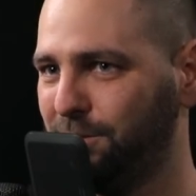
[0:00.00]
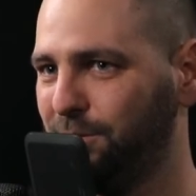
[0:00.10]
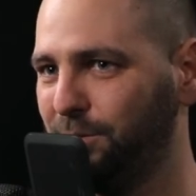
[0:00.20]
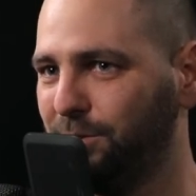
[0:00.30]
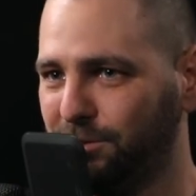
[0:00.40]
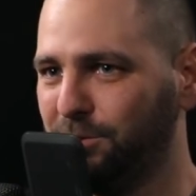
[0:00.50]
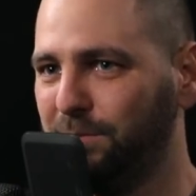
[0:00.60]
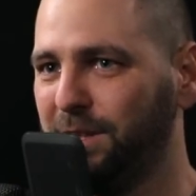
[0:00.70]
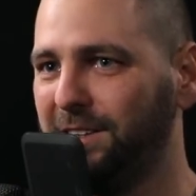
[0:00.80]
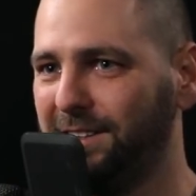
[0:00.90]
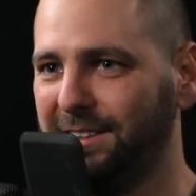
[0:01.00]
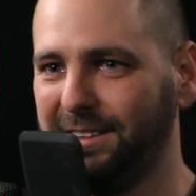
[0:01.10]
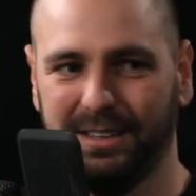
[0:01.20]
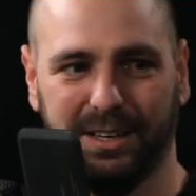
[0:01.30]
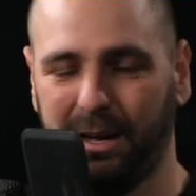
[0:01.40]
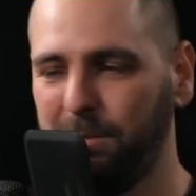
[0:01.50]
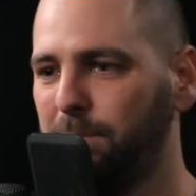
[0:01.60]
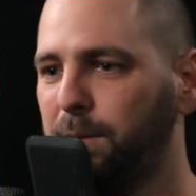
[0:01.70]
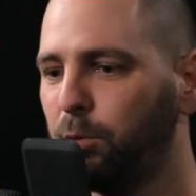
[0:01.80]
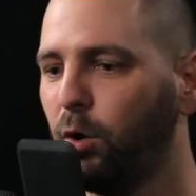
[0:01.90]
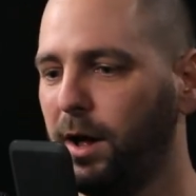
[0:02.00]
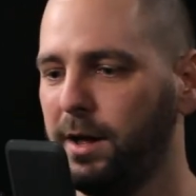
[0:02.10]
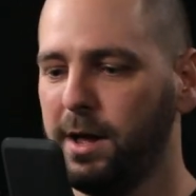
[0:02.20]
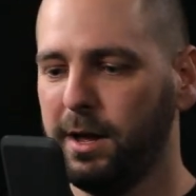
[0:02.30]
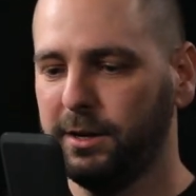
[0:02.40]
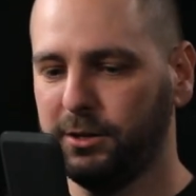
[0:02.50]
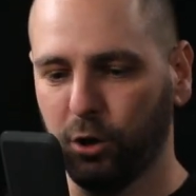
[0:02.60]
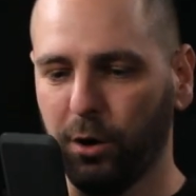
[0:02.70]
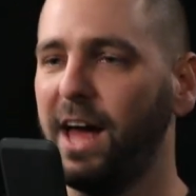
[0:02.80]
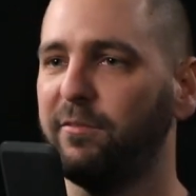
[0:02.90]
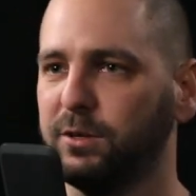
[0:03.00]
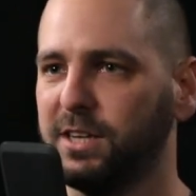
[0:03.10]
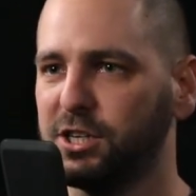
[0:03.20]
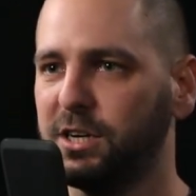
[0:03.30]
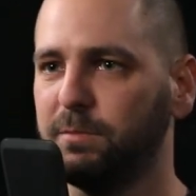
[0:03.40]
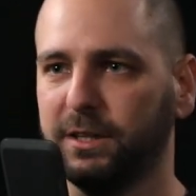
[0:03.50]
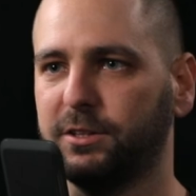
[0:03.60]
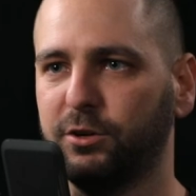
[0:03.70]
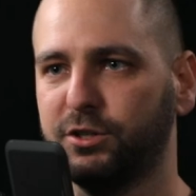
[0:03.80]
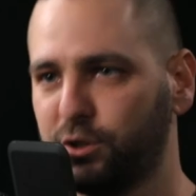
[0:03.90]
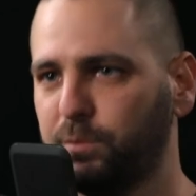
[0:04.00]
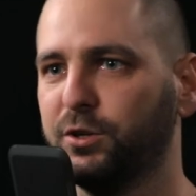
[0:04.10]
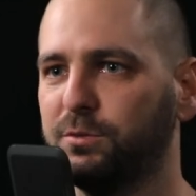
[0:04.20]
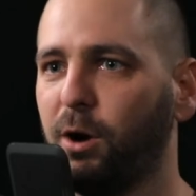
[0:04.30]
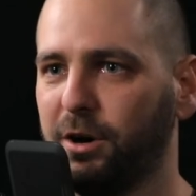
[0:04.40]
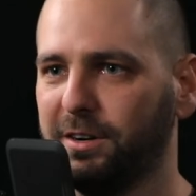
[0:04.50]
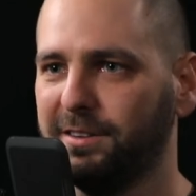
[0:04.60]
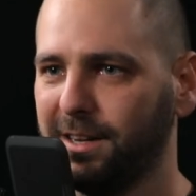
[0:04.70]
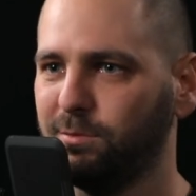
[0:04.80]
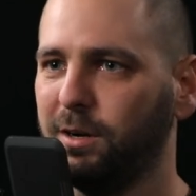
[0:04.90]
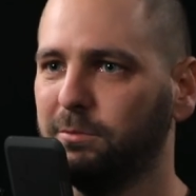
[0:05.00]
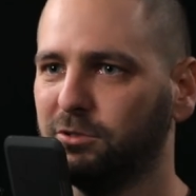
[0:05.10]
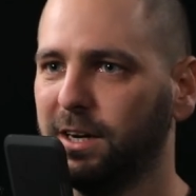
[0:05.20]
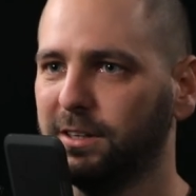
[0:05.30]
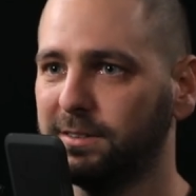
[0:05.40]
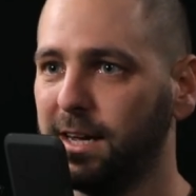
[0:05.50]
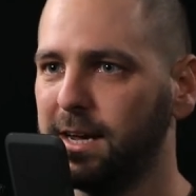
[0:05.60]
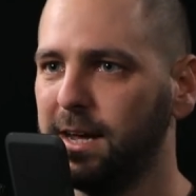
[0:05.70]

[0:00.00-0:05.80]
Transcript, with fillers: To, to be, I mean, people don't have possession, but they're super smart. That's what I'm trying to say.